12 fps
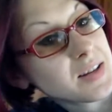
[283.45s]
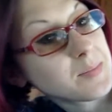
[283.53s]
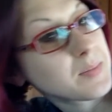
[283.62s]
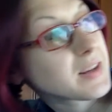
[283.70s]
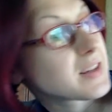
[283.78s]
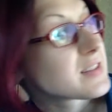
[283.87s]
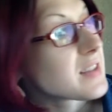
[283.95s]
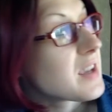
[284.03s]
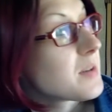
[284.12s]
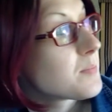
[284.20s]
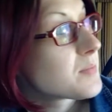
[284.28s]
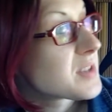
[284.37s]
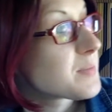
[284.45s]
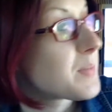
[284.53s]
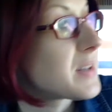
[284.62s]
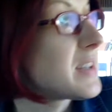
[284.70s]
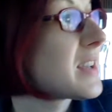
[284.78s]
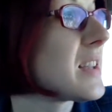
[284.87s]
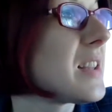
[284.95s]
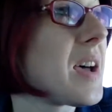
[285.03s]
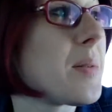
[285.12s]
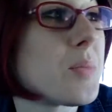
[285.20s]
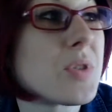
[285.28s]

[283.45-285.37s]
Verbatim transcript: it because I'm spending a lot